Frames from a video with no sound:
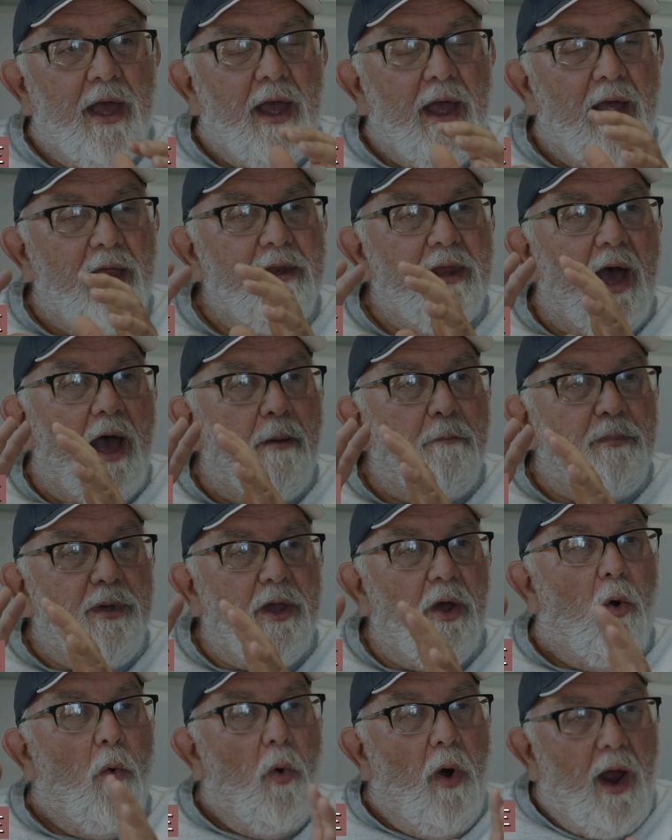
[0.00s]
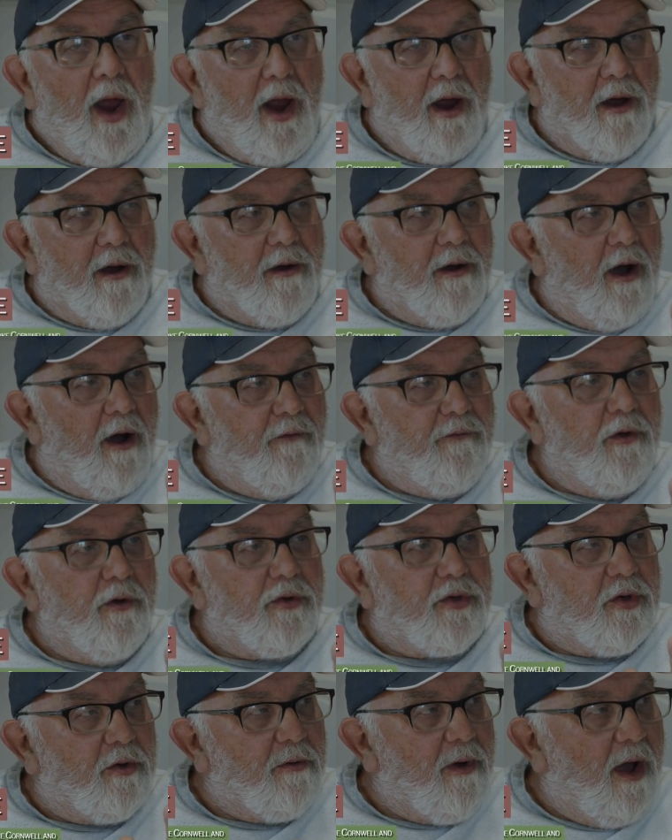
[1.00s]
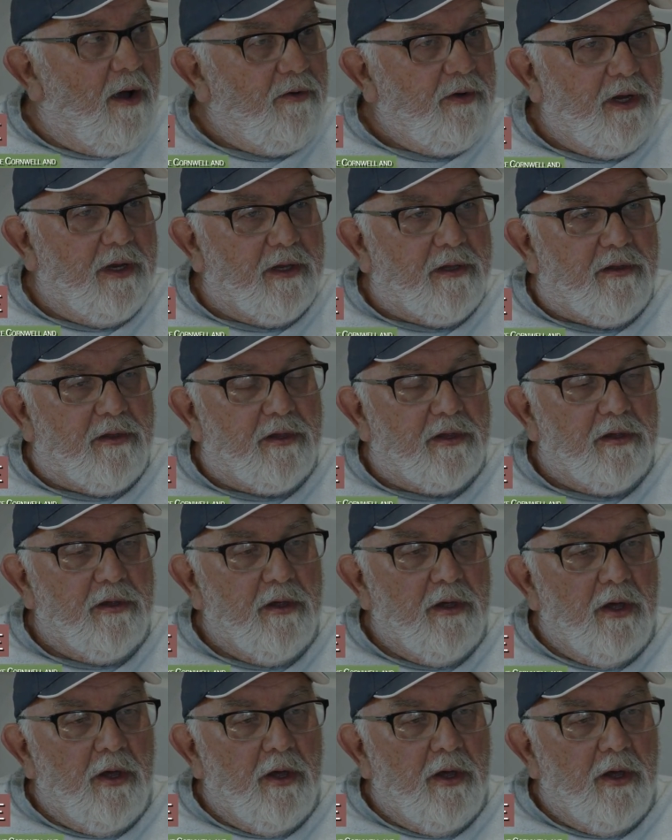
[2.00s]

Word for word: and not be aware of your surroundings.